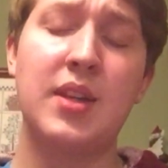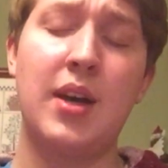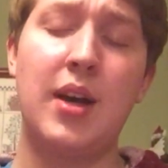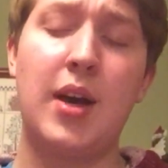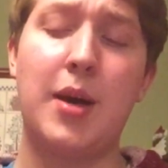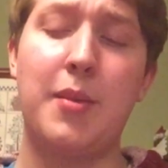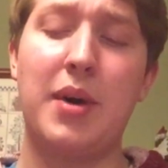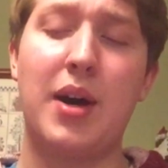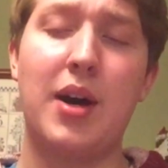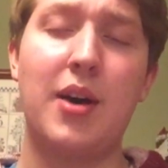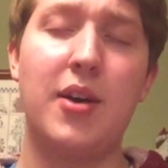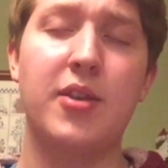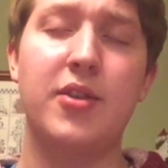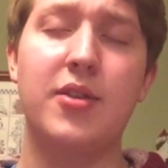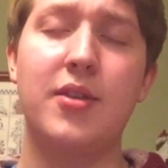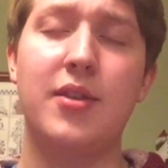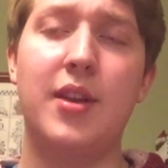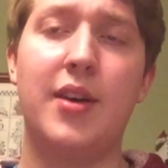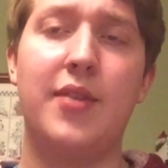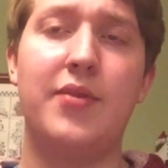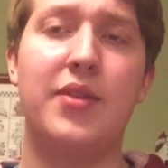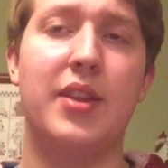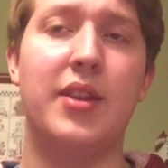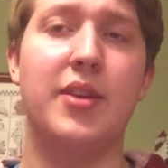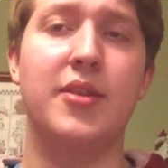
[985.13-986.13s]
I also
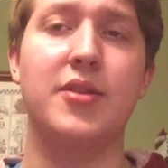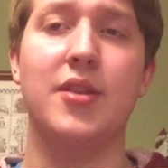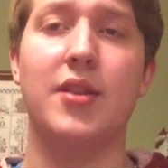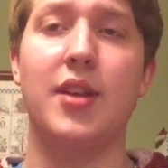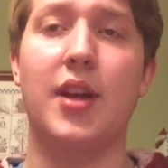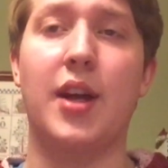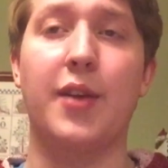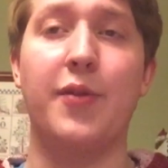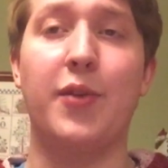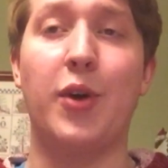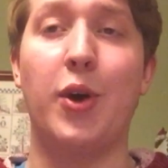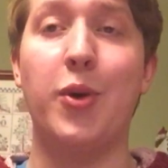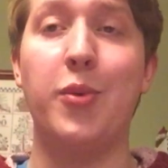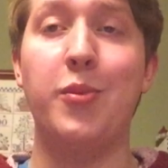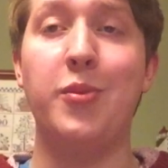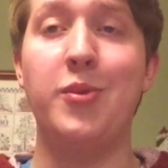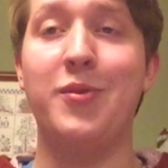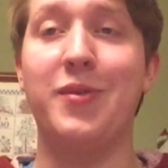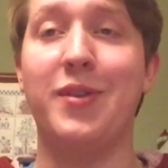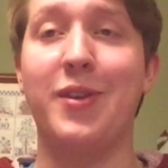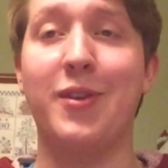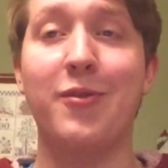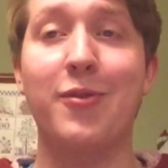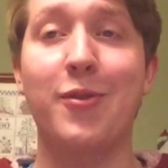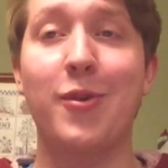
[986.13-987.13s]
love that there's a lot of hope
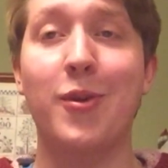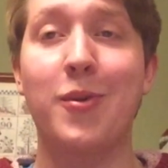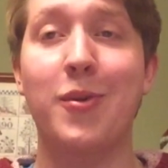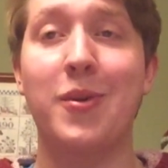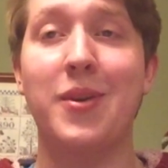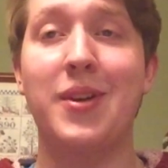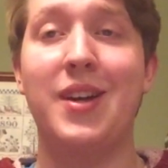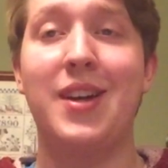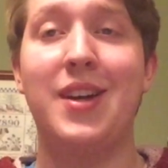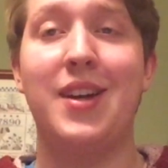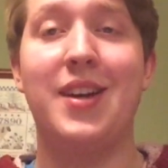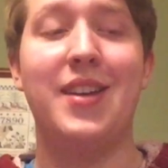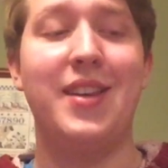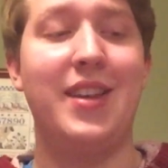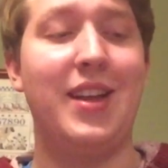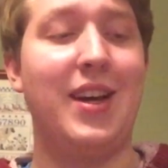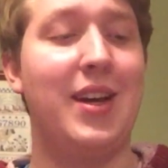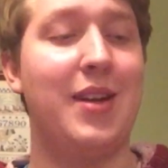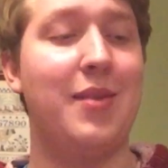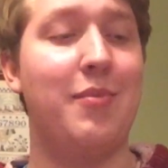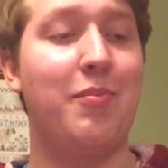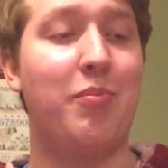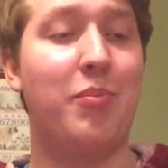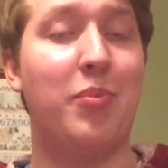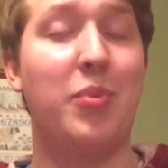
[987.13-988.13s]
moving forward,
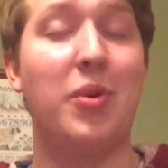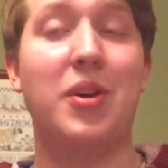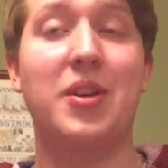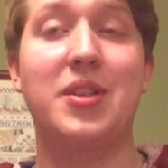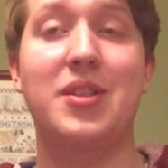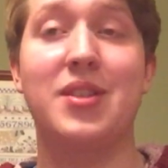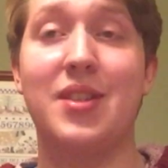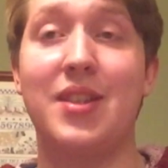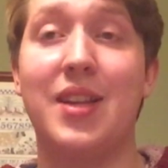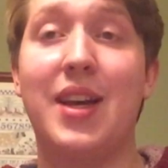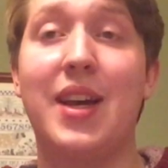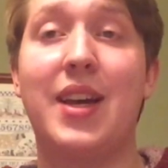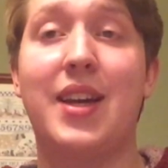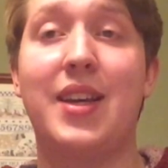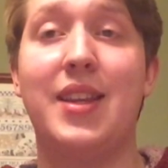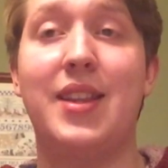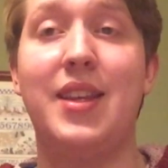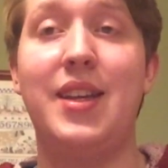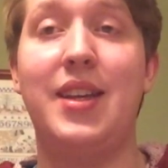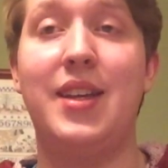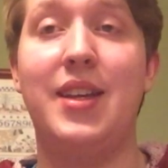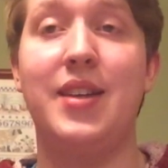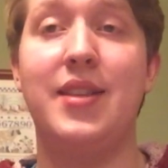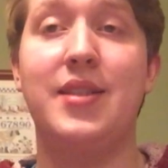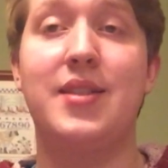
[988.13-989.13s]
that books like
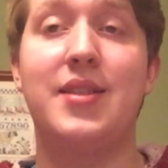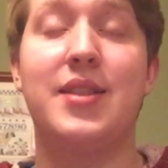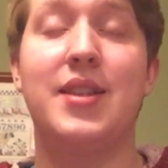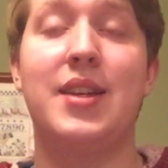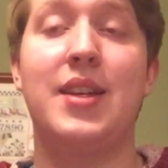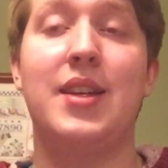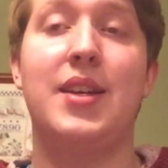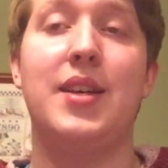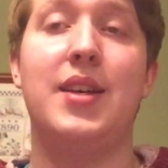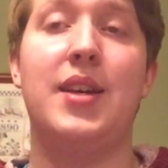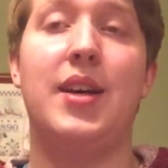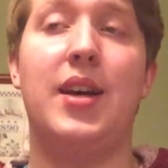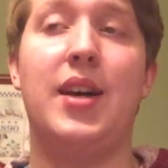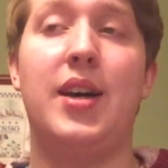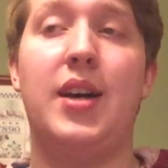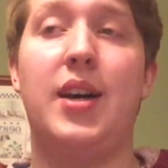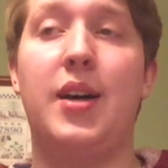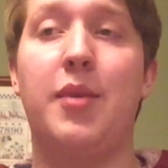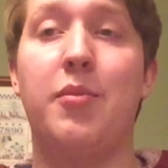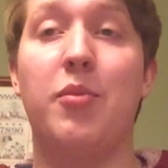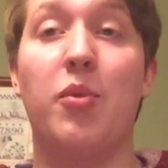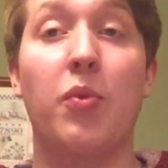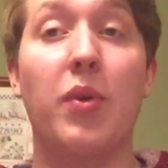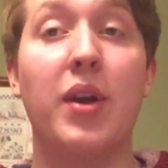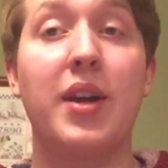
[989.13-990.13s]
these
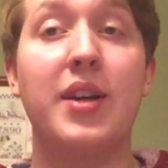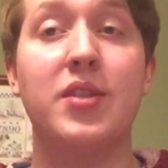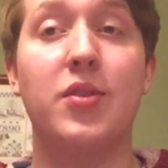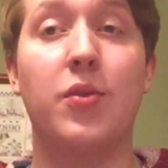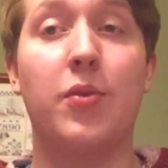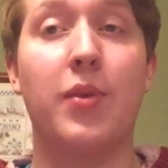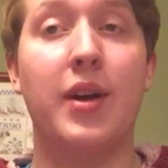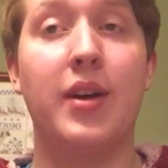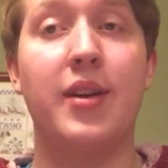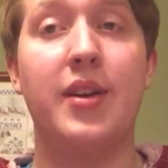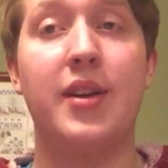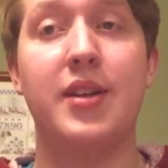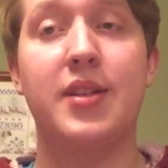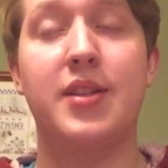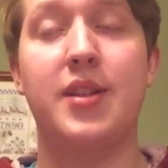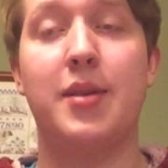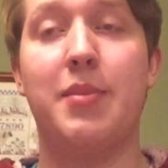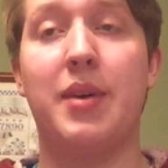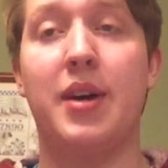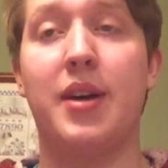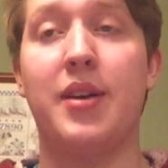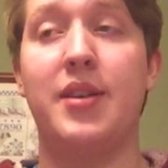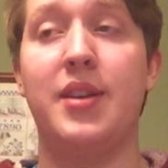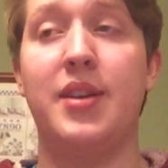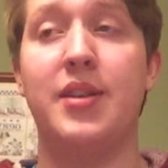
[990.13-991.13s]
raise awareness
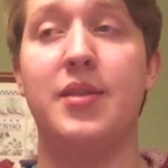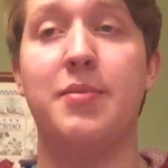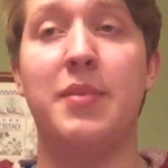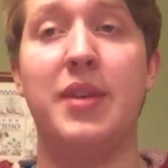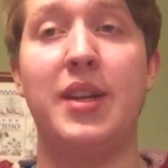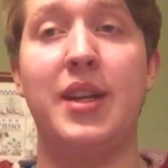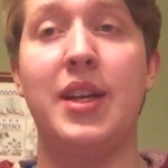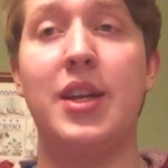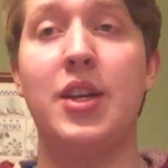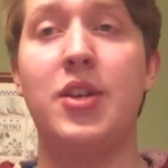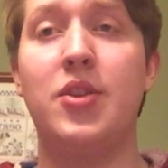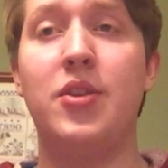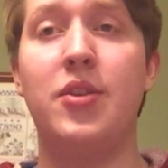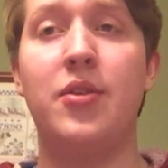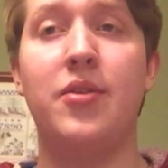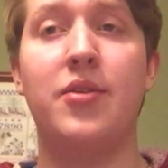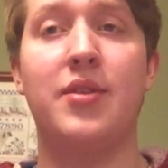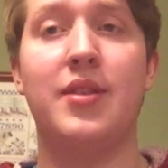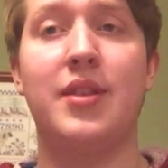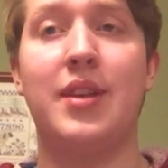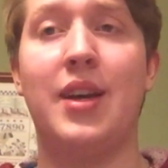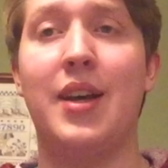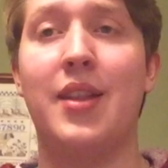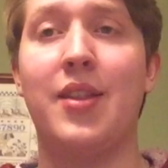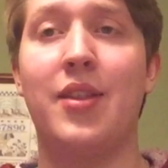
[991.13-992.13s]
about these many
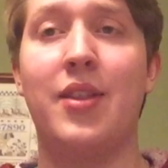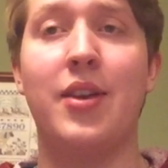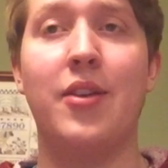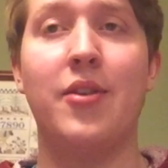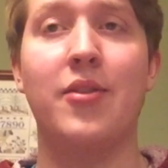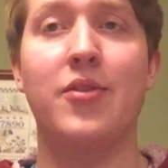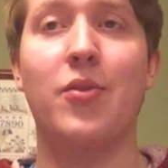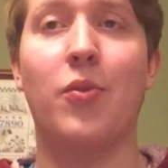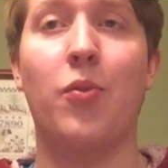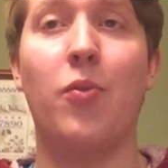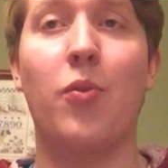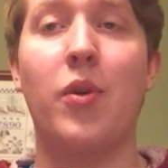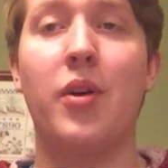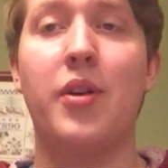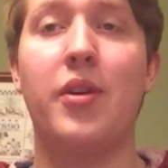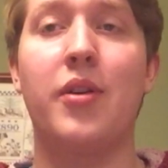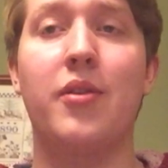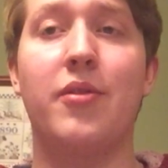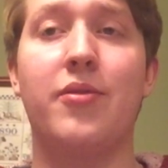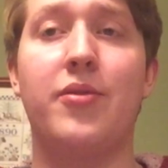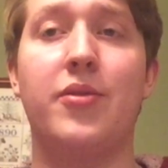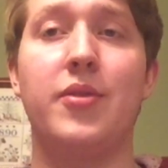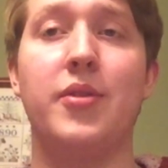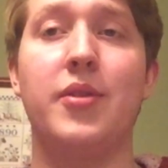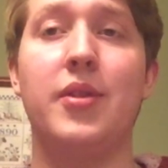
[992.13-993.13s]
issues, and that there's a
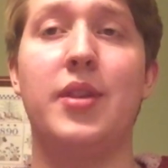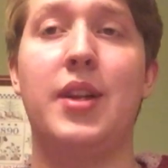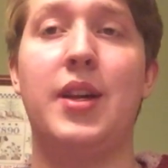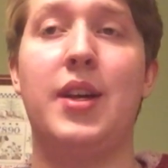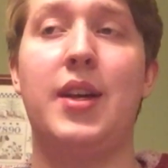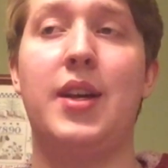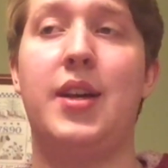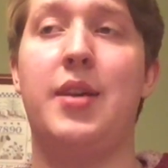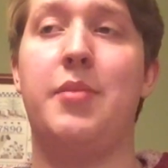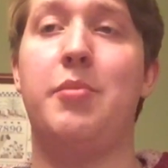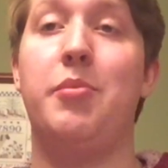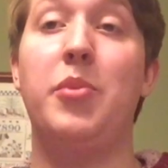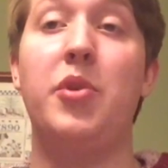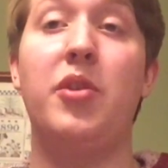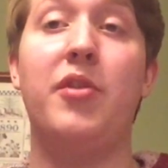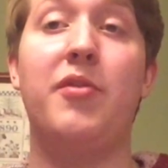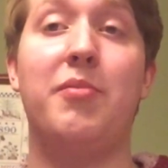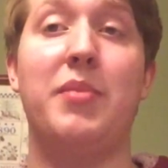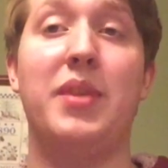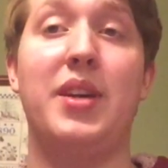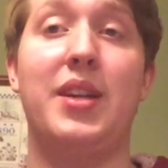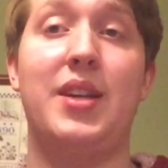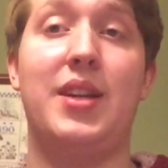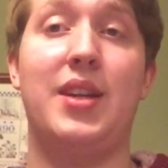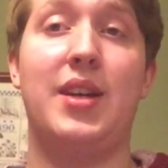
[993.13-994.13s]
wonderful
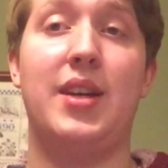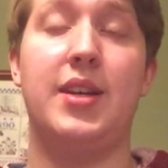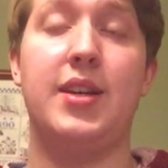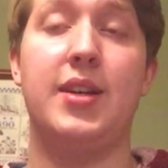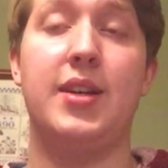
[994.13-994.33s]
movement